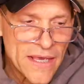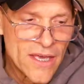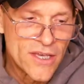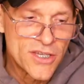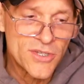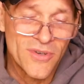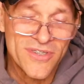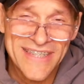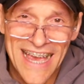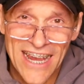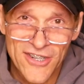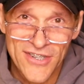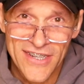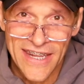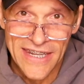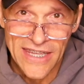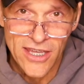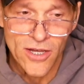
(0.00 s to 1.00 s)
So it's
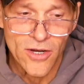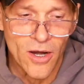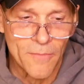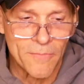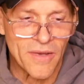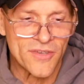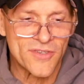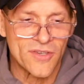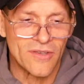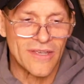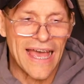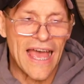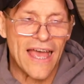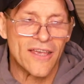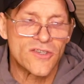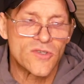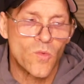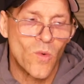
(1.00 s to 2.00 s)
actually an ER muscle
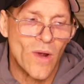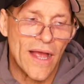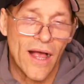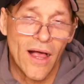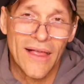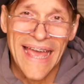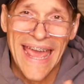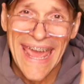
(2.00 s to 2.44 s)
as well,